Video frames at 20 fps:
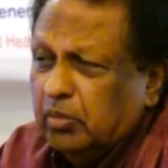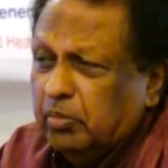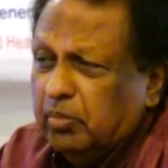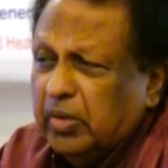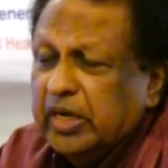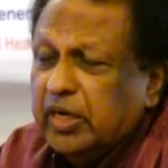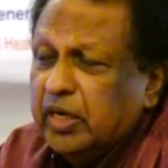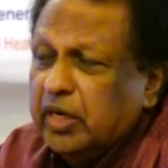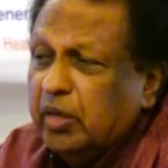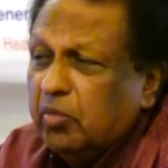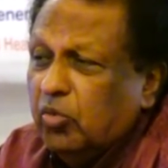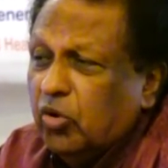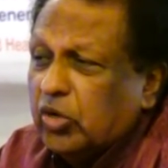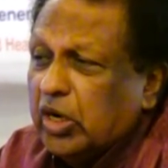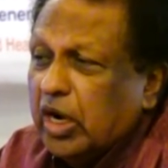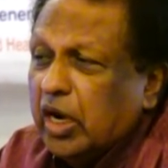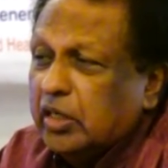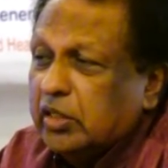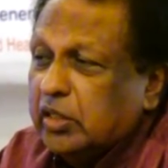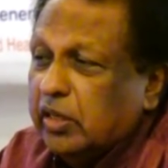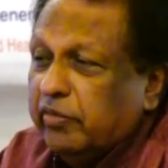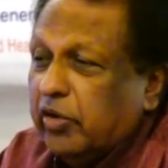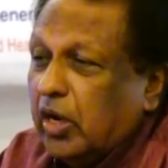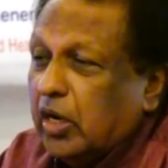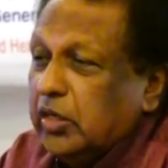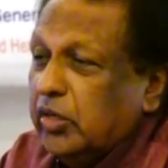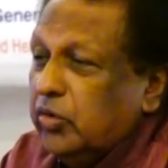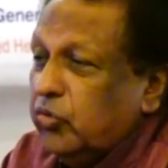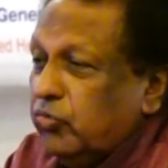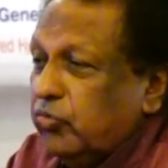Many Democrats have
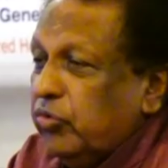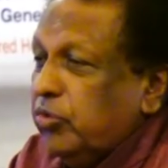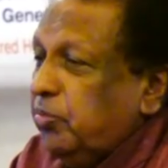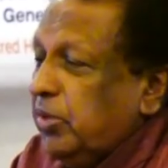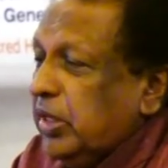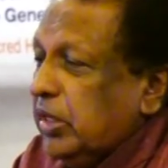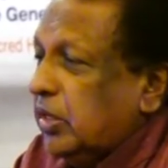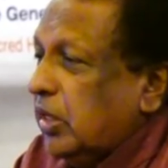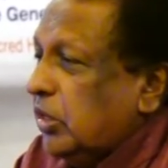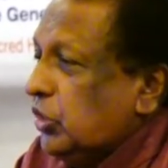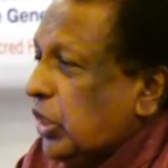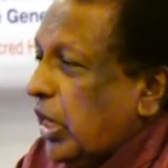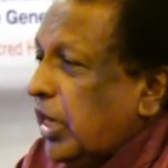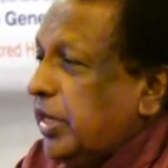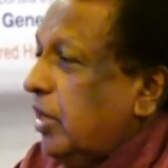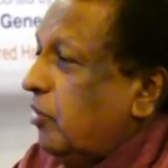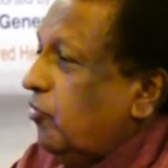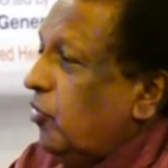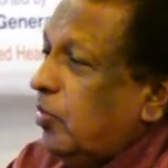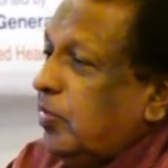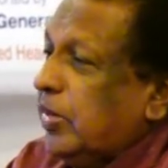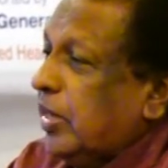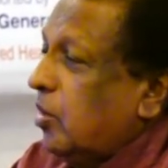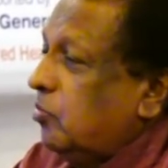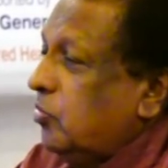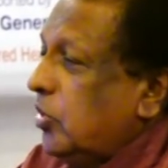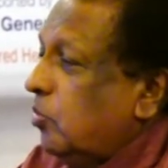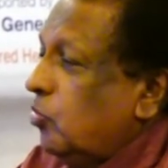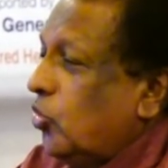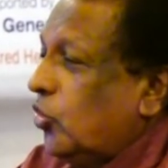argued with me that China will
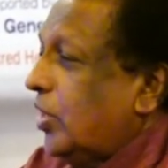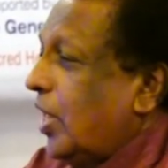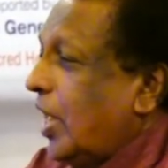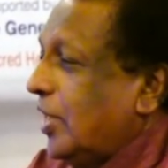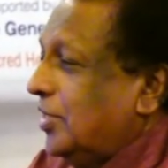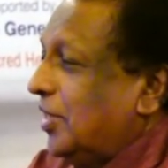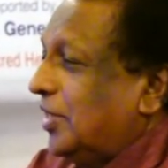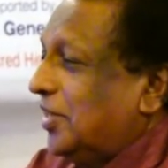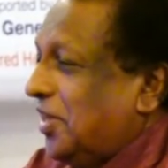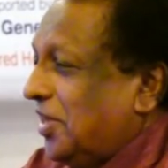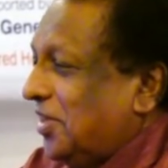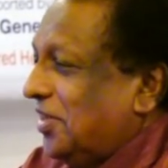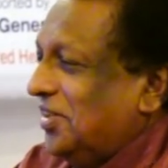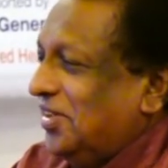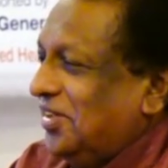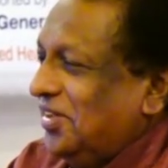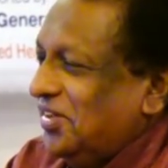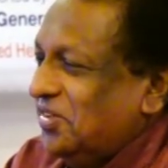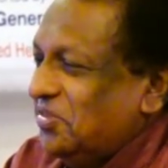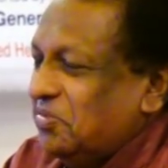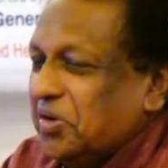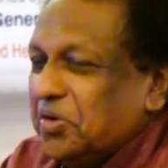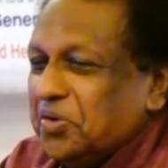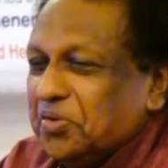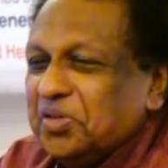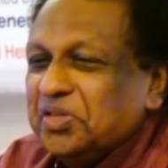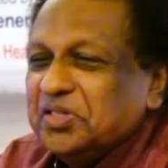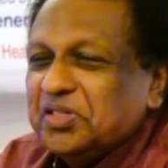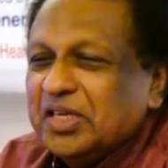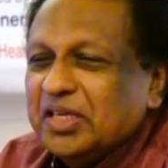become democratic one
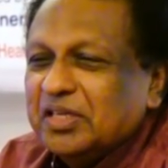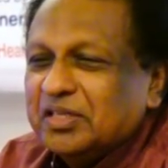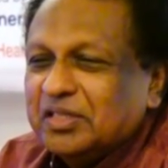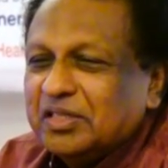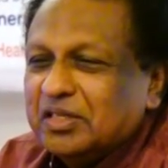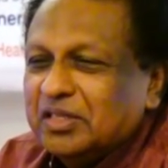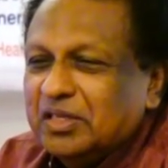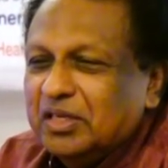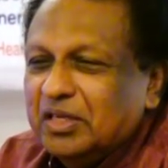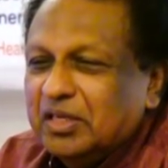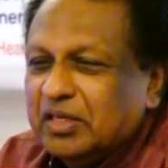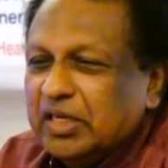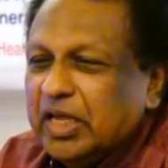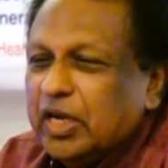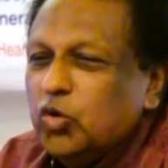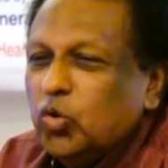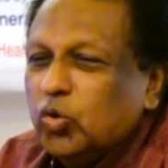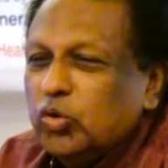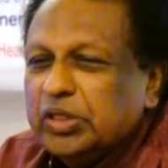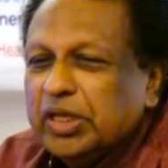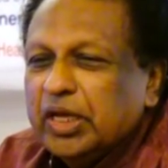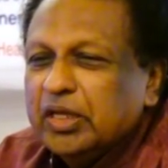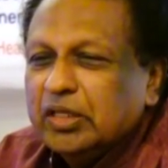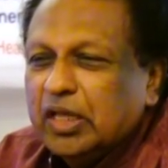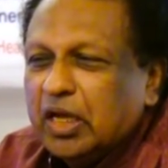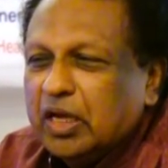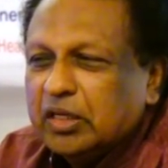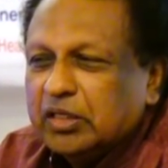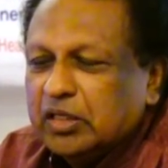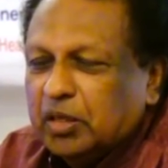of these days. They don't think
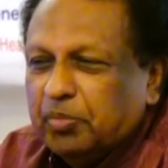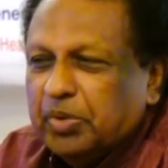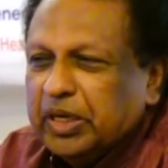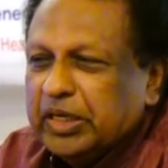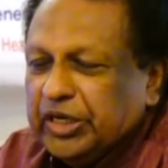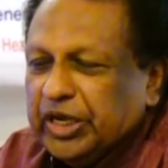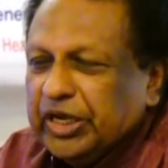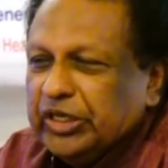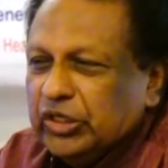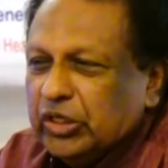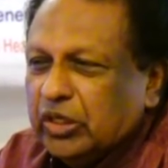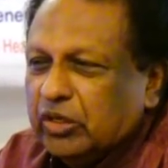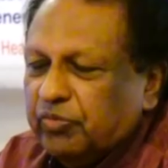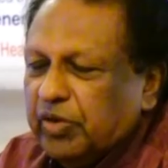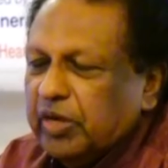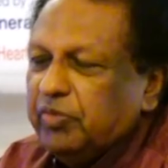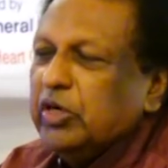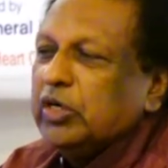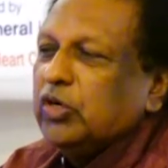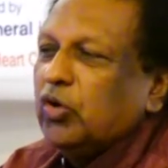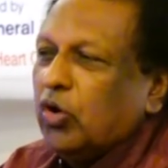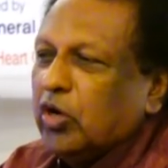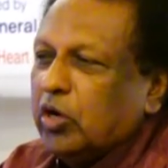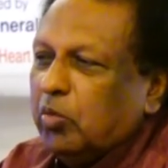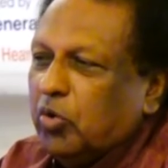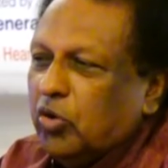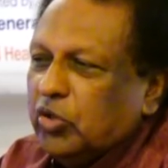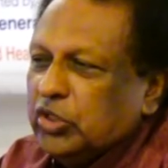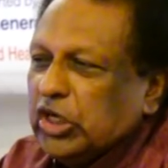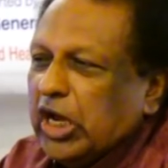there is a big danger. When we talk
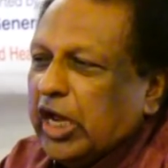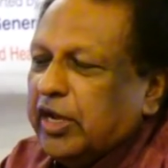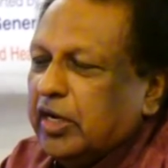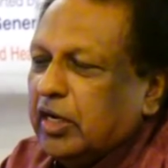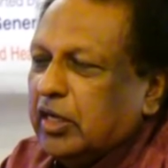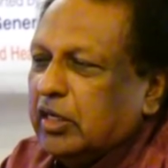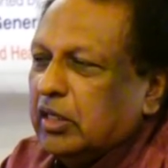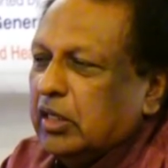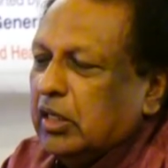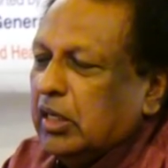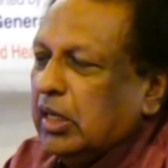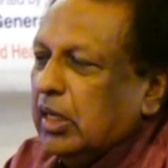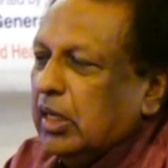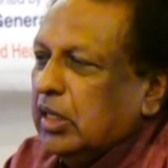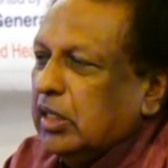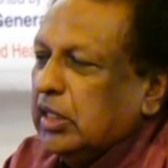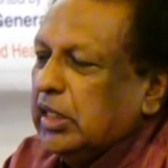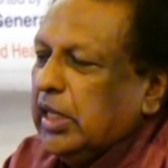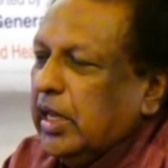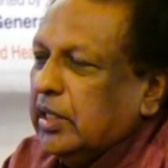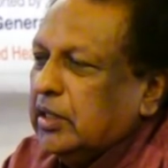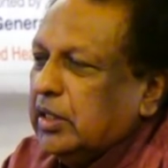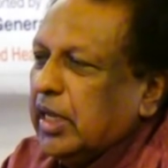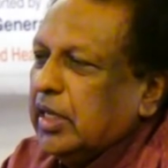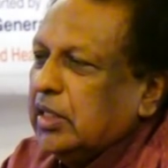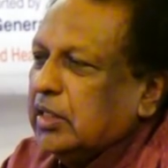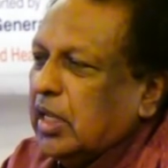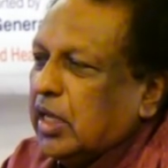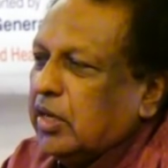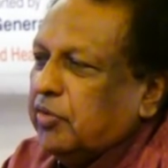about China, they
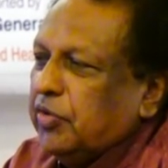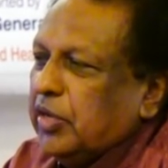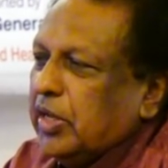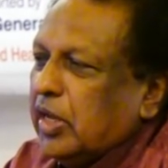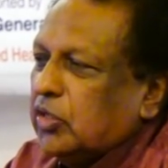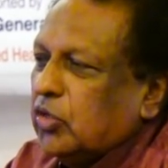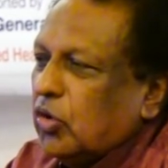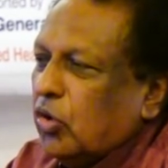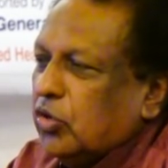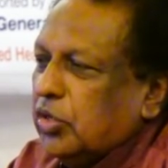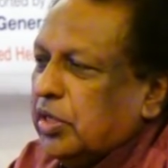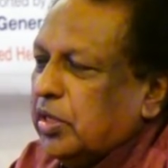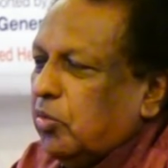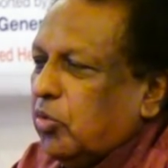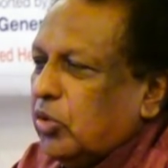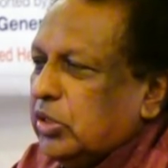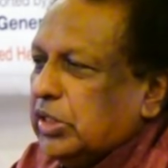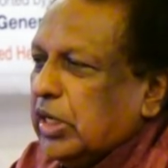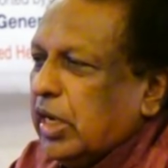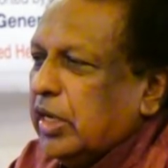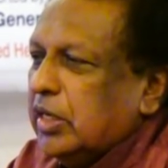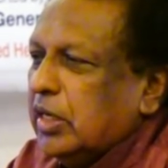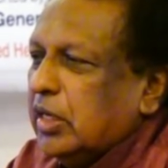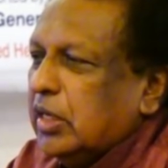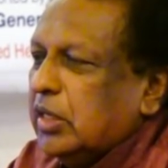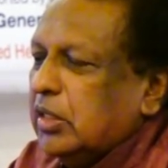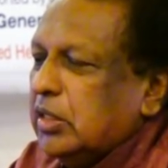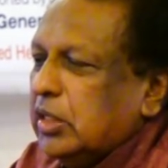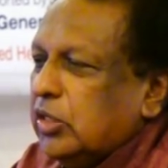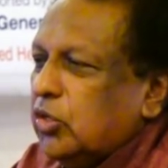think that we are talking about
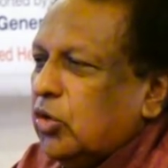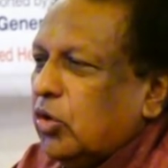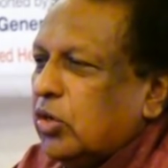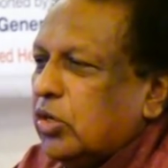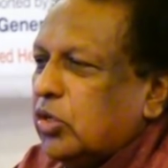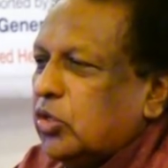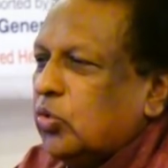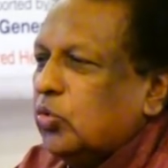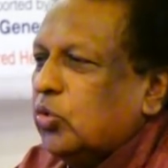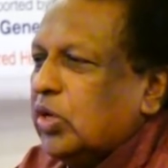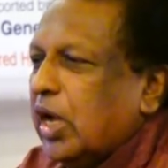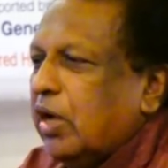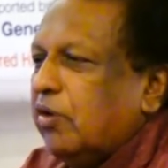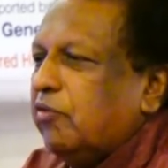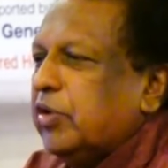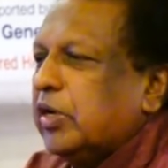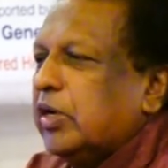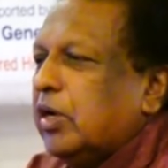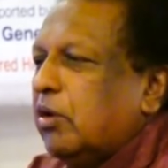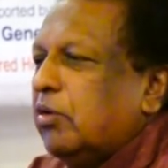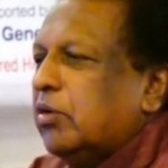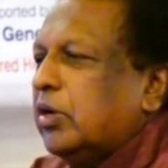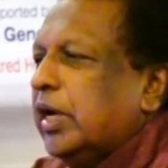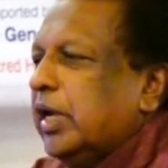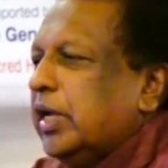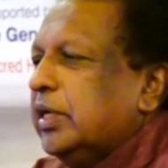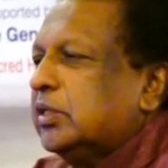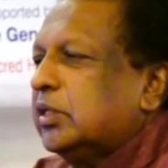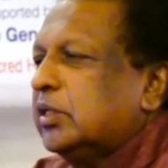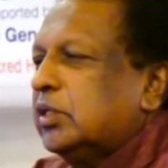China in order to cover our
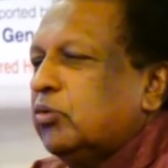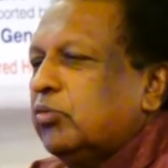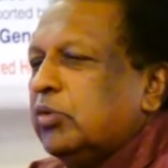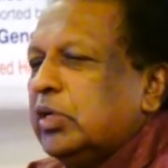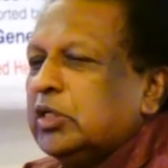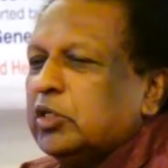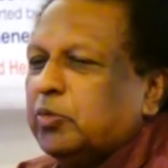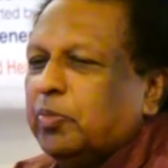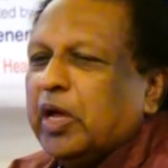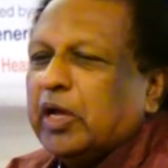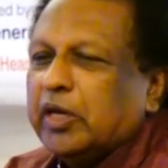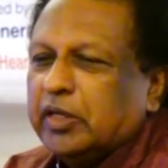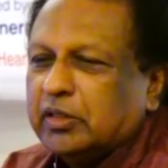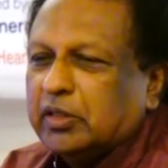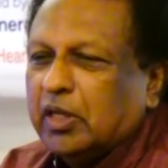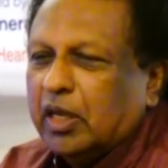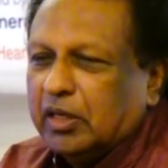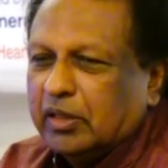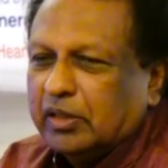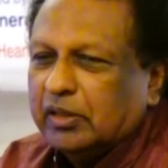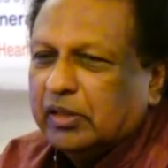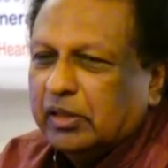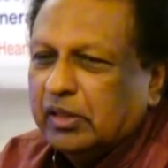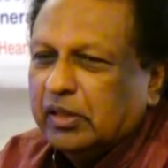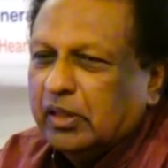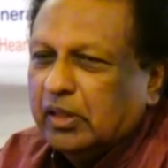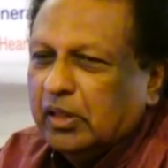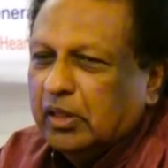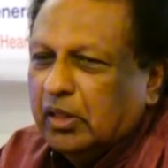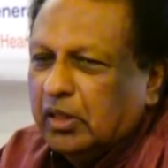hatred towards Pakistan.
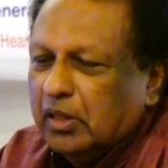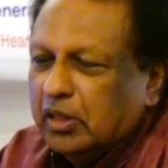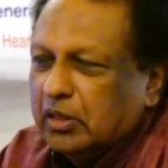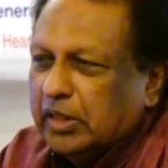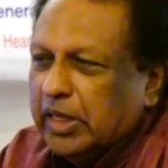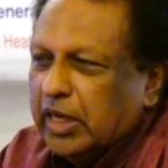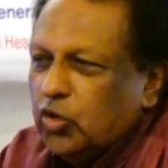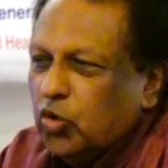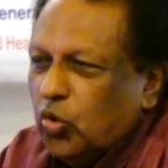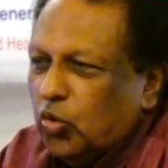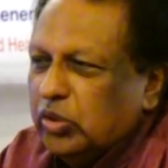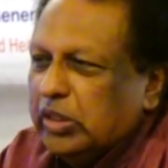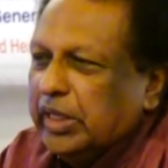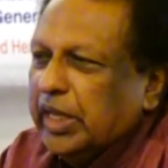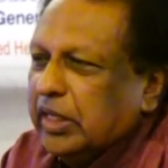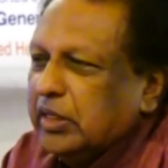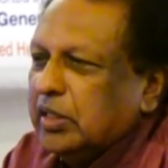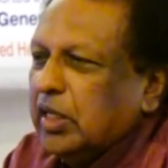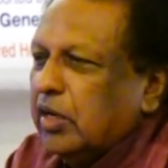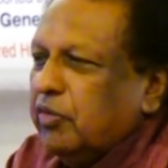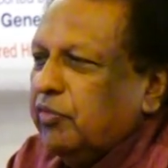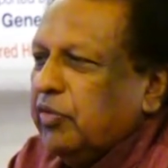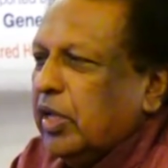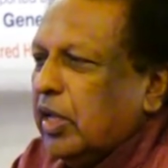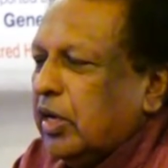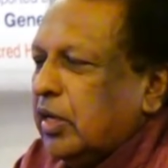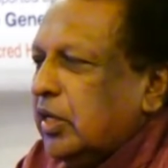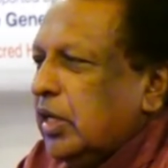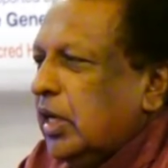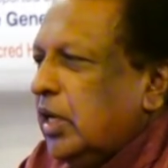They don't think that we
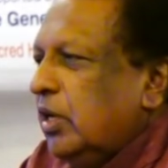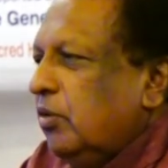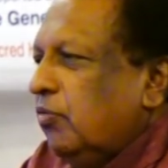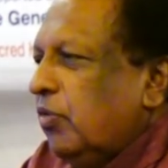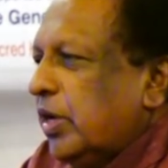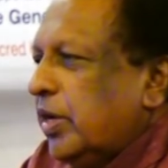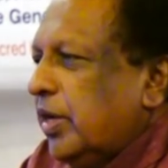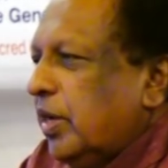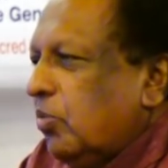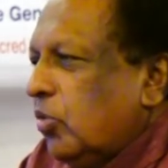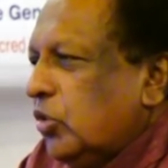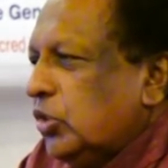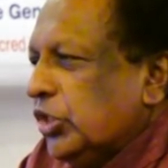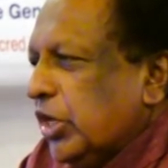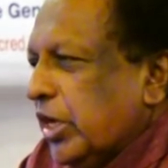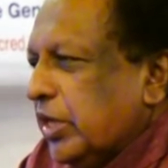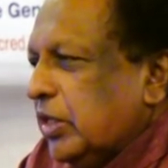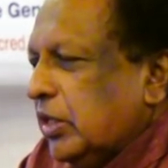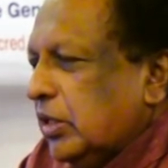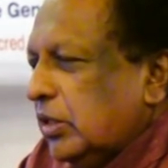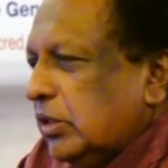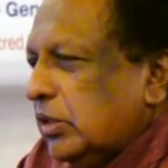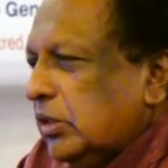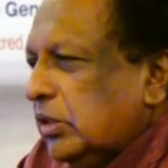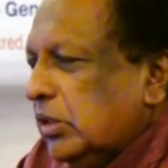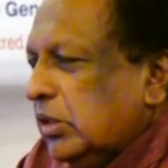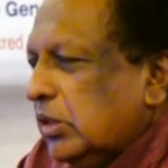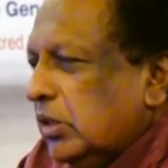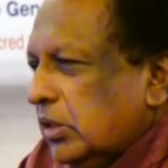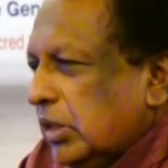are really worried about China.
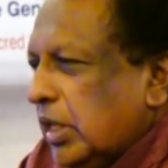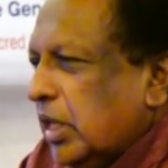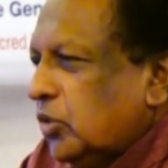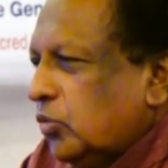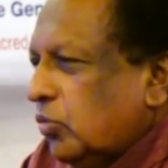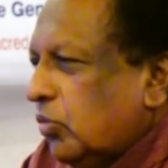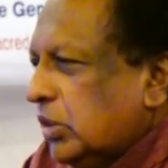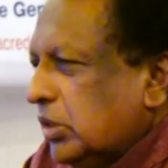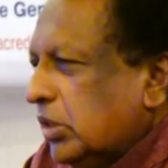That is